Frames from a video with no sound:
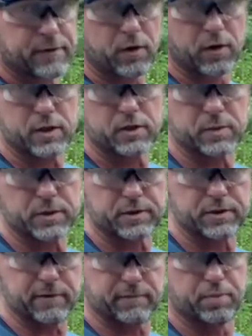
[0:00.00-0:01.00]
yards, which could
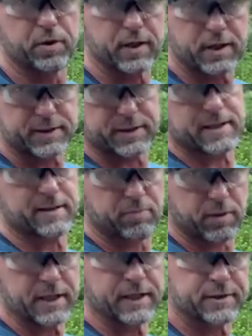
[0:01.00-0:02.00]
have put us in a
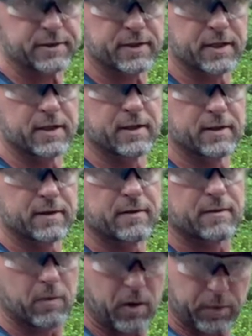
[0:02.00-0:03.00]
place
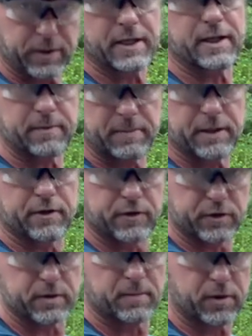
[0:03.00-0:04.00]
where we'd need to be to do
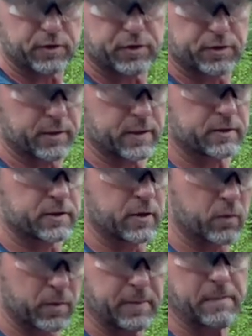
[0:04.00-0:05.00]
some other shooting. So it
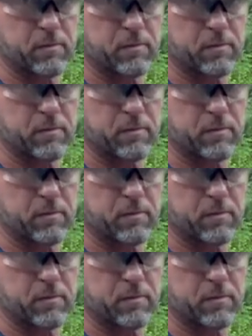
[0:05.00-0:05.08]
would be